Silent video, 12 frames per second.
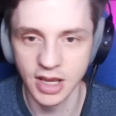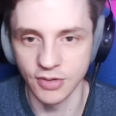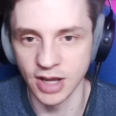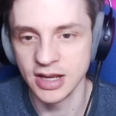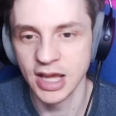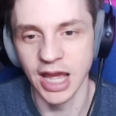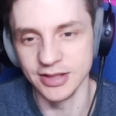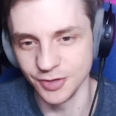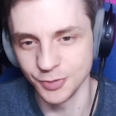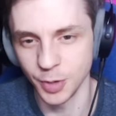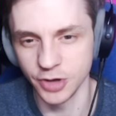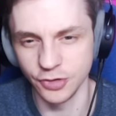right? At
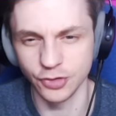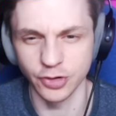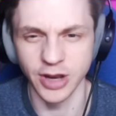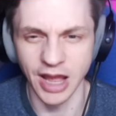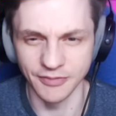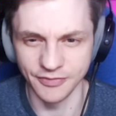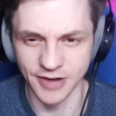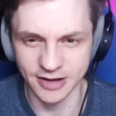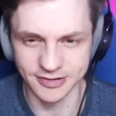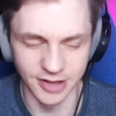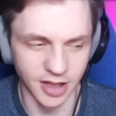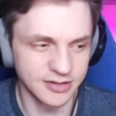this point you should have a
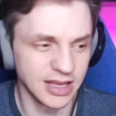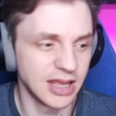flex slot.